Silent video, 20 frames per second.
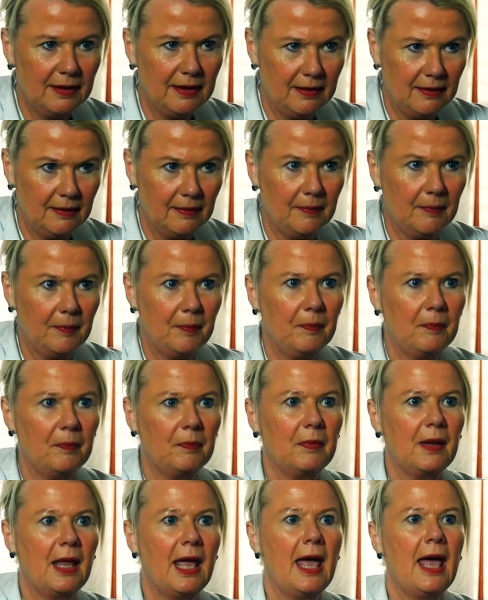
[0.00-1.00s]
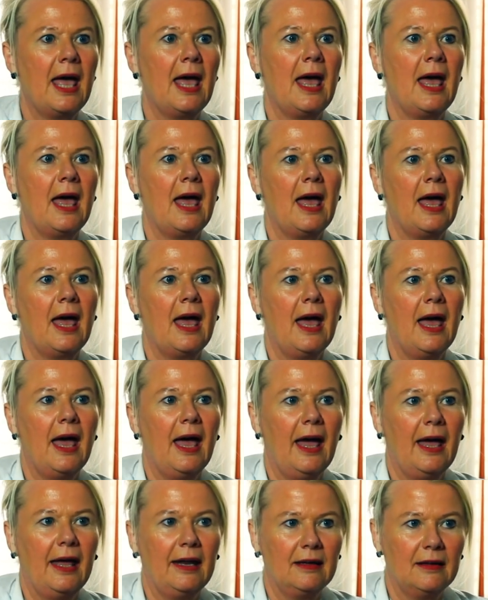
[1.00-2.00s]
Yeah.
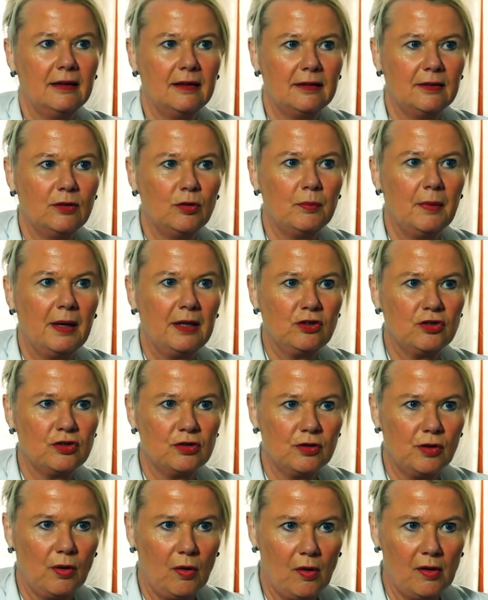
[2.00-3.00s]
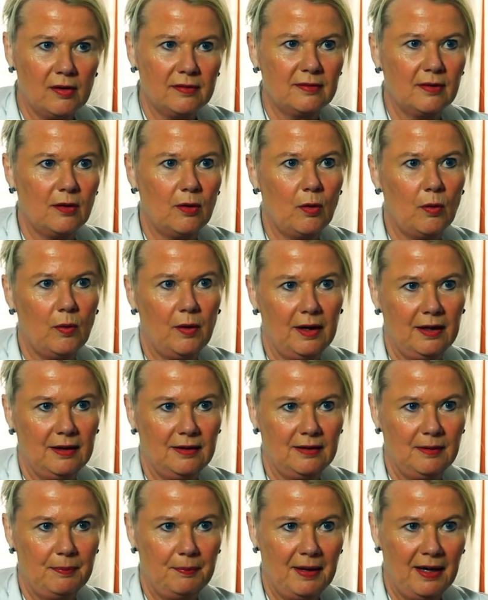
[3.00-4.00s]
And you mentioned also
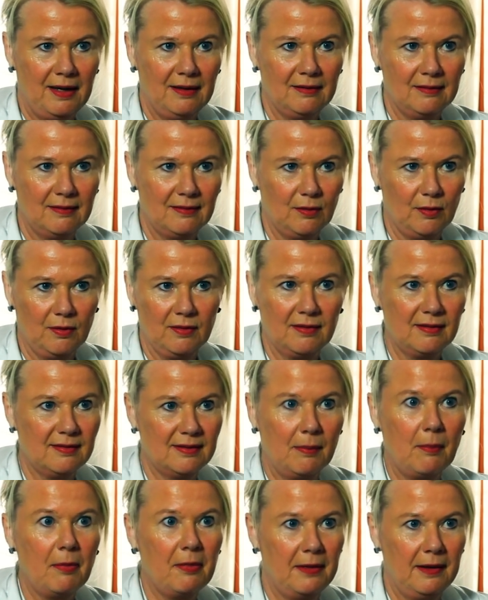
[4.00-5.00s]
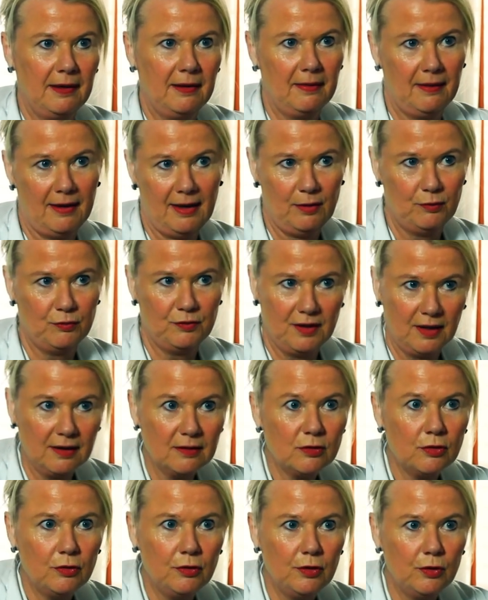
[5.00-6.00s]
it depends on something they have
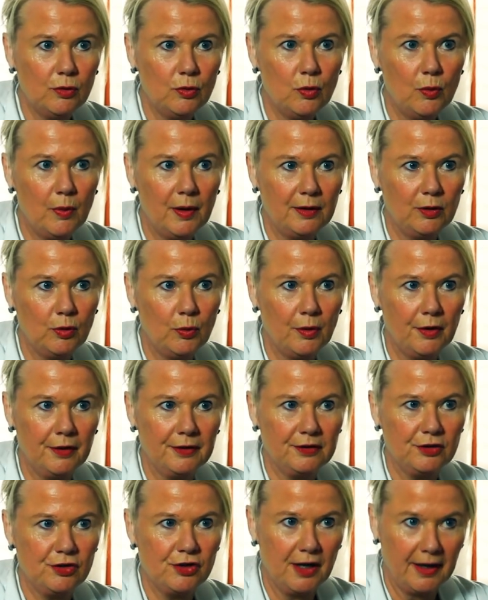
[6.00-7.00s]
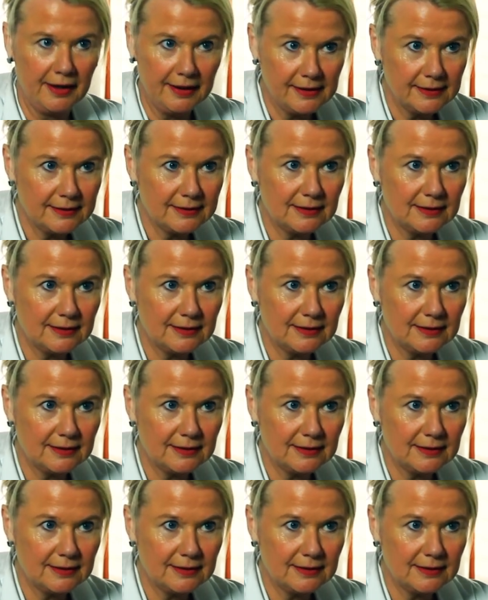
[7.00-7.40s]
done to you when you were a child.